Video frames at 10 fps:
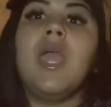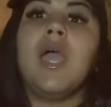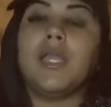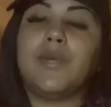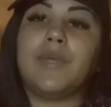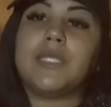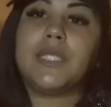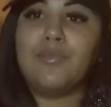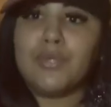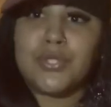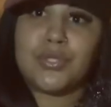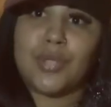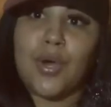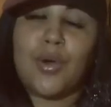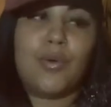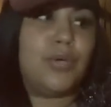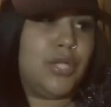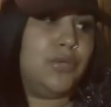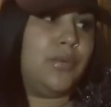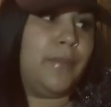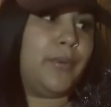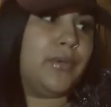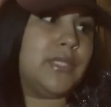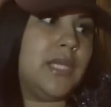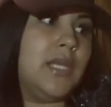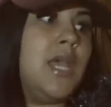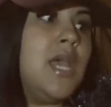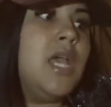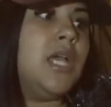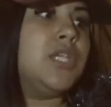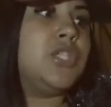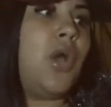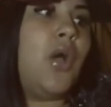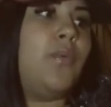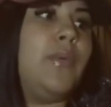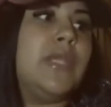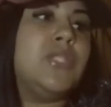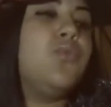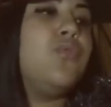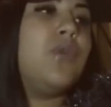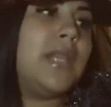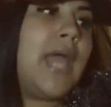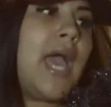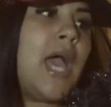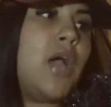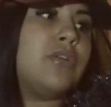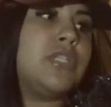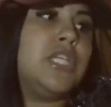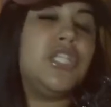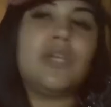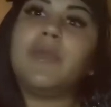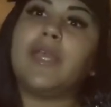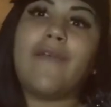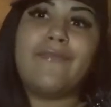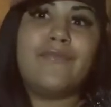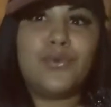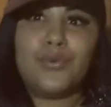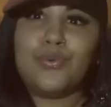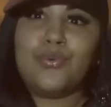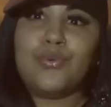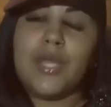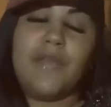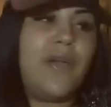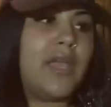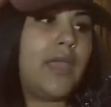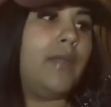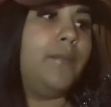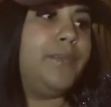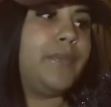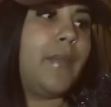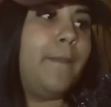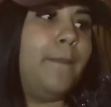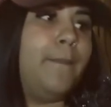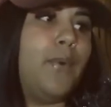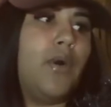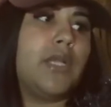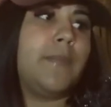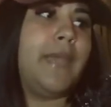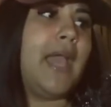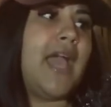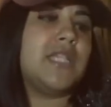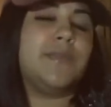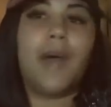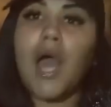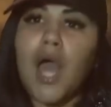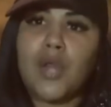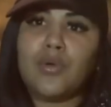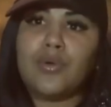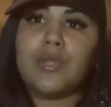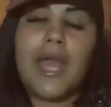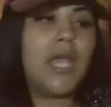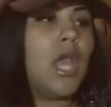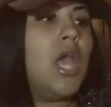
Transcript: anyways, he was so cute in person. So we went to a Hookah Lounge. He took me to get food. He fucking bought a big ass bottle. Like,